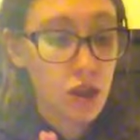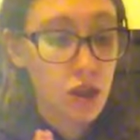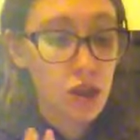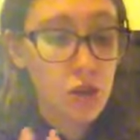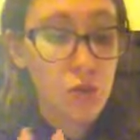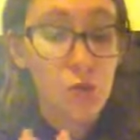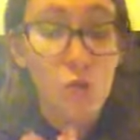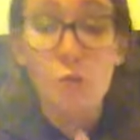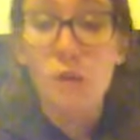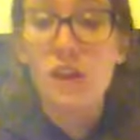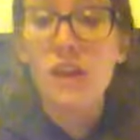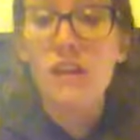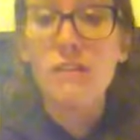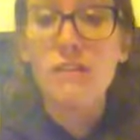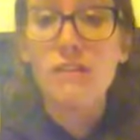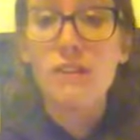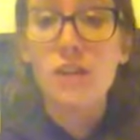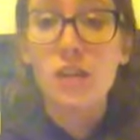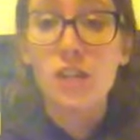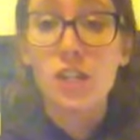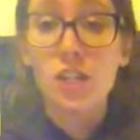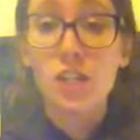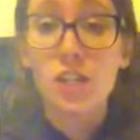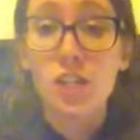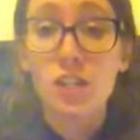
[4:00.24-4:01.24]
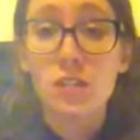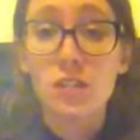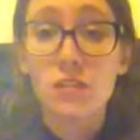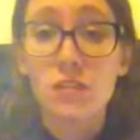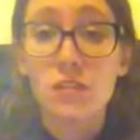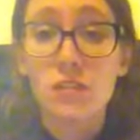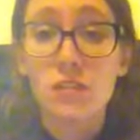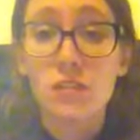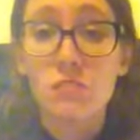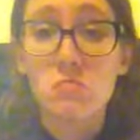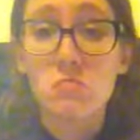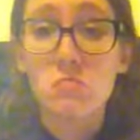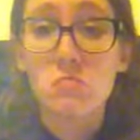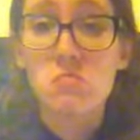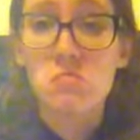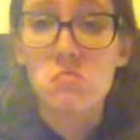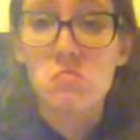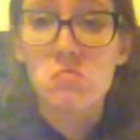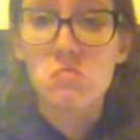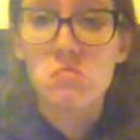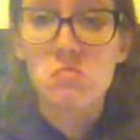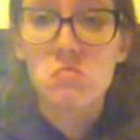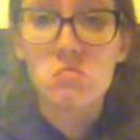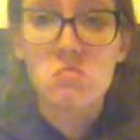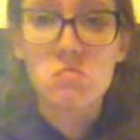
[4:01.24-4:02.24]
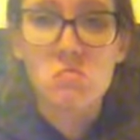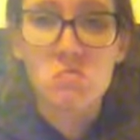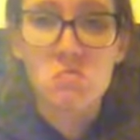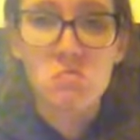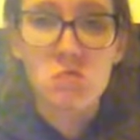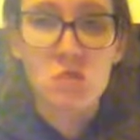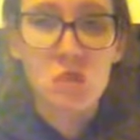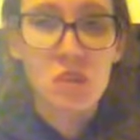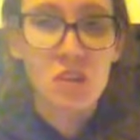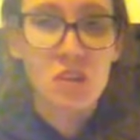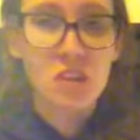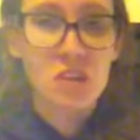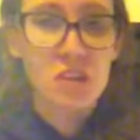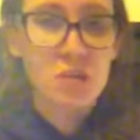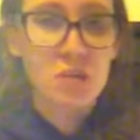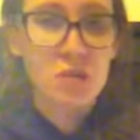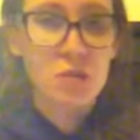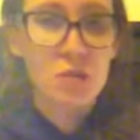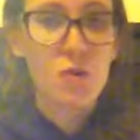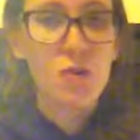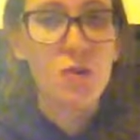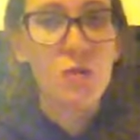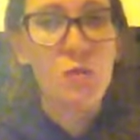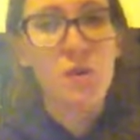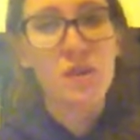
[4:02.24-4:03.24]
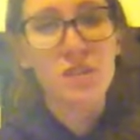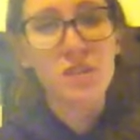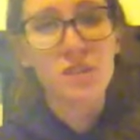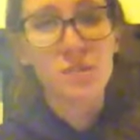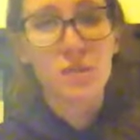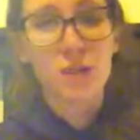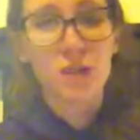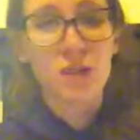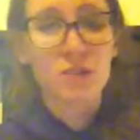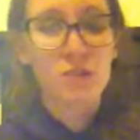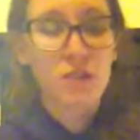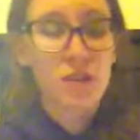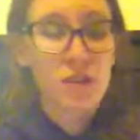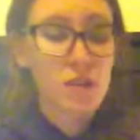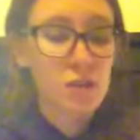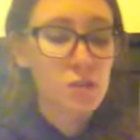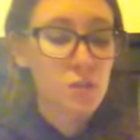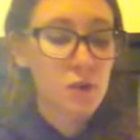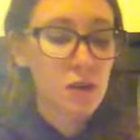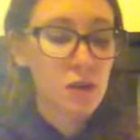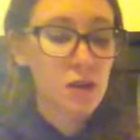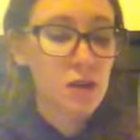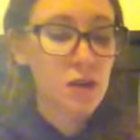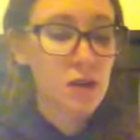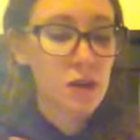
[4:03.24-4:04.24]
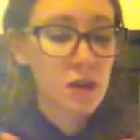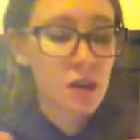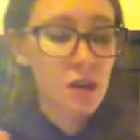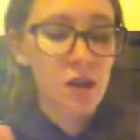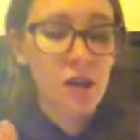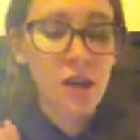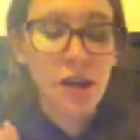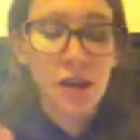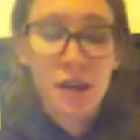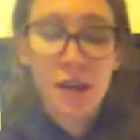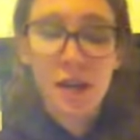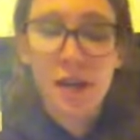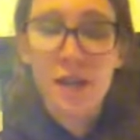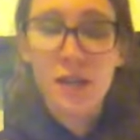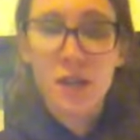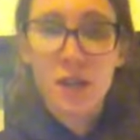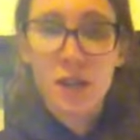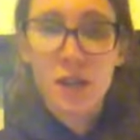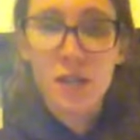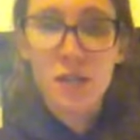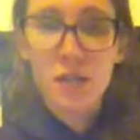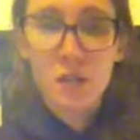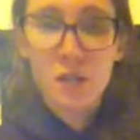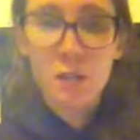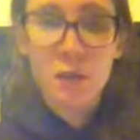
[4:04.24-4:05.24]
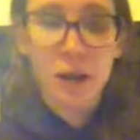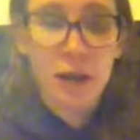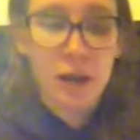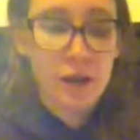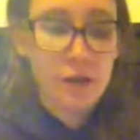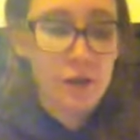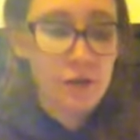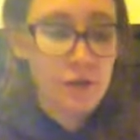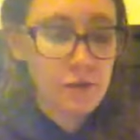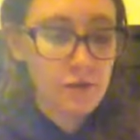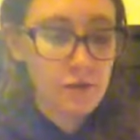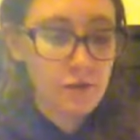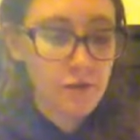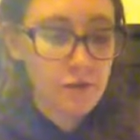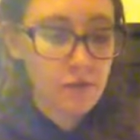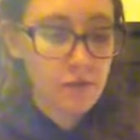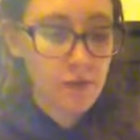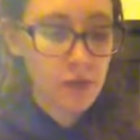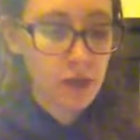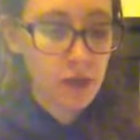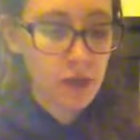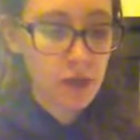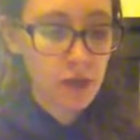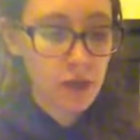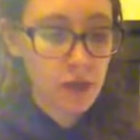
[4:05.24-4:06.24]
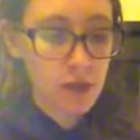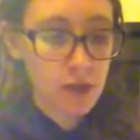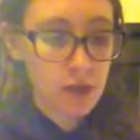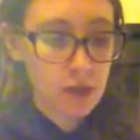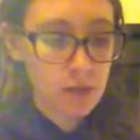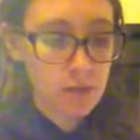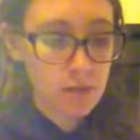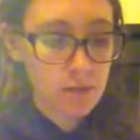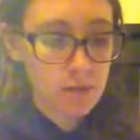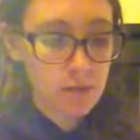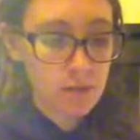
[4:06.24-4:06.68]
3 finishes. That's not too, well, one's a mini finish, but not too bad. I